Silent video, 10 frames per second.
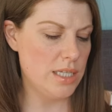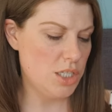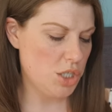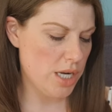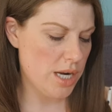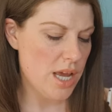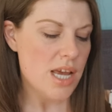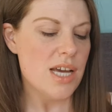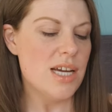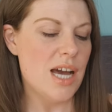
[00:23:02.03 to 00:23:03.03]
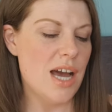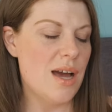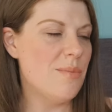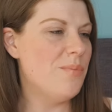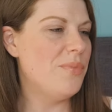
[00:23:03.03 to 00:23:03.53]
edition.
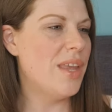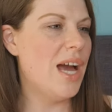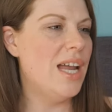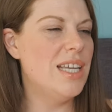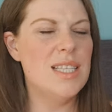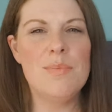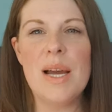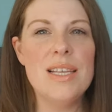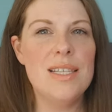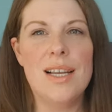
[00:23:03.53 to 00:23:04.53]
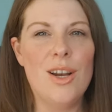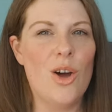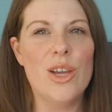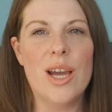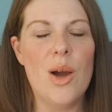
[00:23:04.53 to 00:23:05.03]
And it's basically
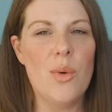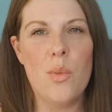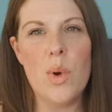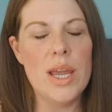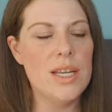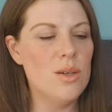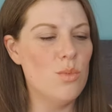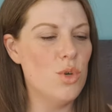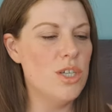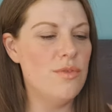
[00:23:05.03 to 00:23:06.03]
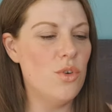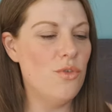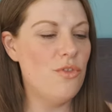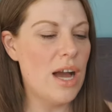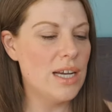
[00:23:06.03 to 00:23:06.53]
like a weird and wonderful
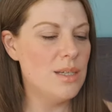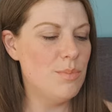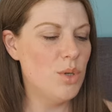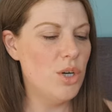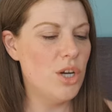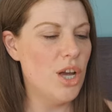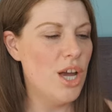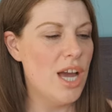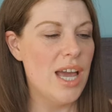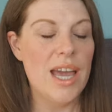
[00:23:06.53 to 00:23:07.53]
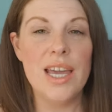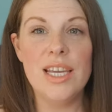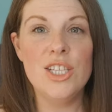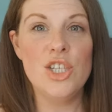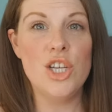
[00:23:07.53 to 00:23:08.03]
fact book. It
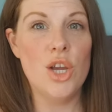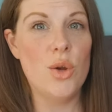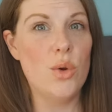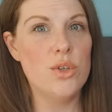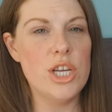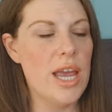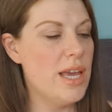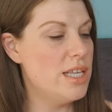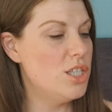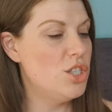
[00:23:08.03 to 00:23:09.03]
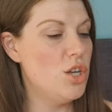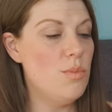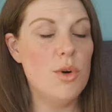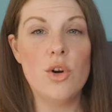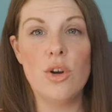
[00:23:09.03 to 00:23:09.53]
is huge. It is
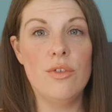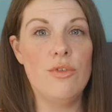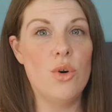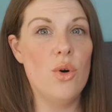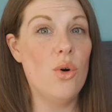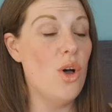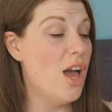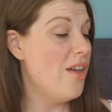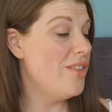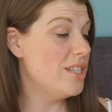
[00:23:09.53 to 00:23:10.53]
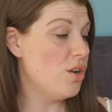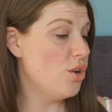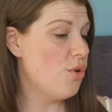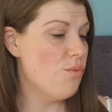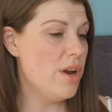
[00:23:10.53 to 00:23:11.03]
super colourful. There's
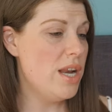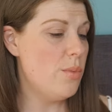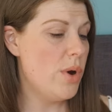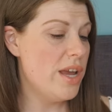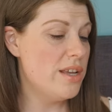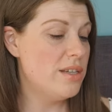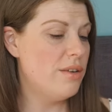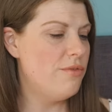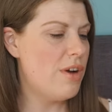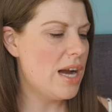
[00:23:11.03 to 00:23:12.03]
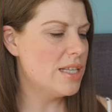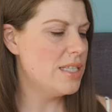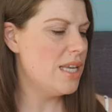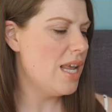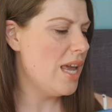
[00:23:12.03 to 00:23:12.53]
like really weird
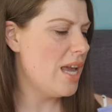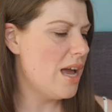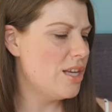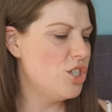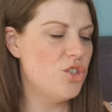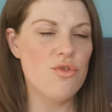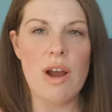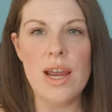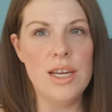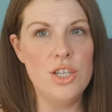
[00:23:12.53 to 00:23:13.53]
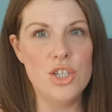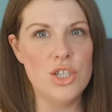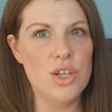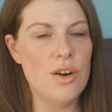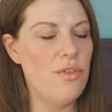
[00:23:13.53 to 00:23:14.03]
facts in here, strange
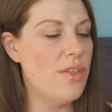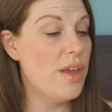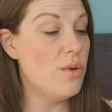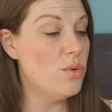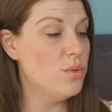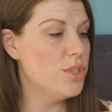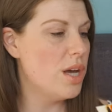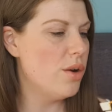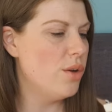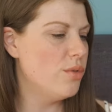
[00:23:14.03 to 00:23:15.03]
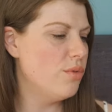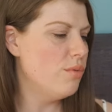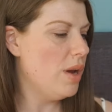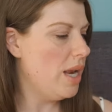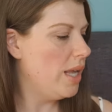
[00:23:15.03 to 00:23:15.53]
stuff, and then also like
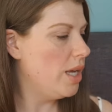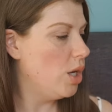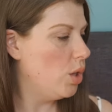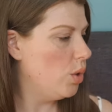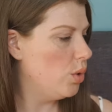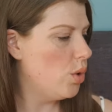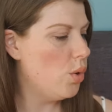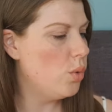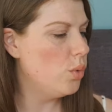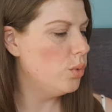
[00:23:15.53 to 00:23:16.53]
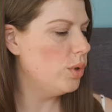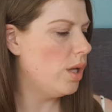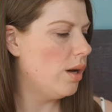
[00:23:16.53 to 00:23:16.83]
really cool